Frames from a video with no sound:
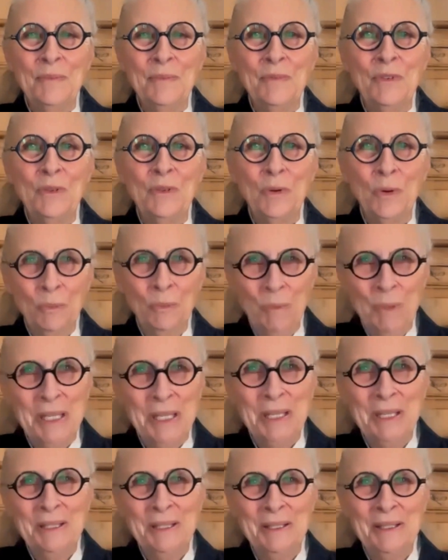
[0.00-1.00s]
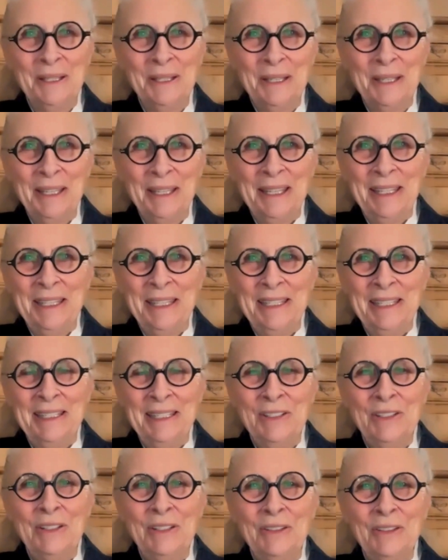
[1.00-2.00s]
for me
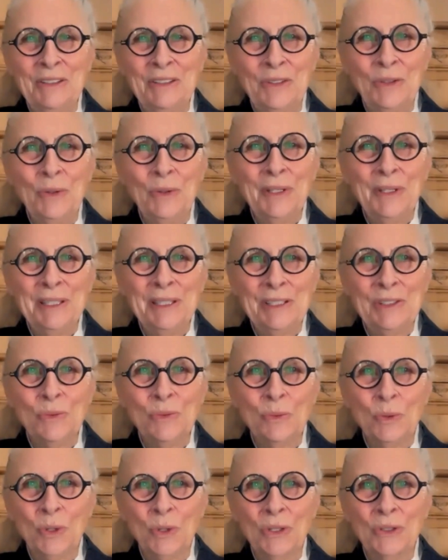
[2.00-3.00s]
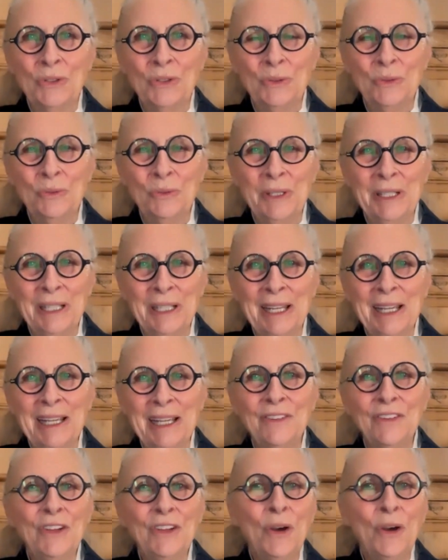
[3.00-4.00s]
in doing this work, to
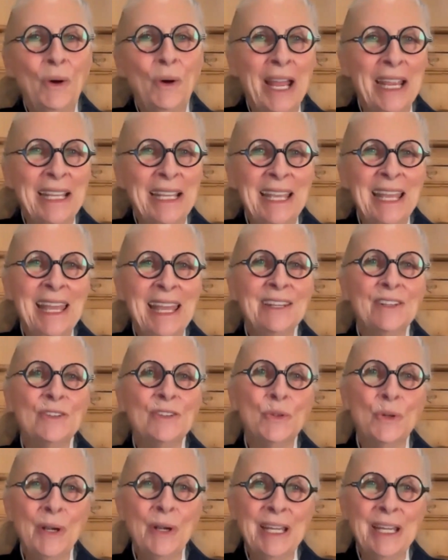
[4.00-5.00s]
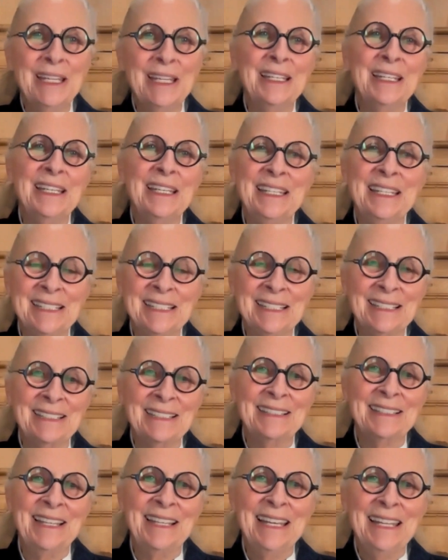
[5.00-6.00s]
realize, no, I can't train in
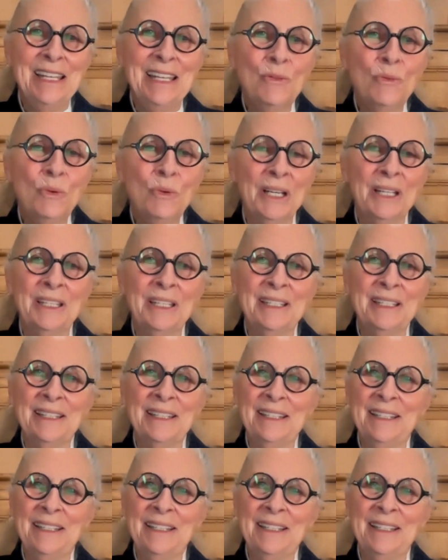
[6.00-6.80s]
anyone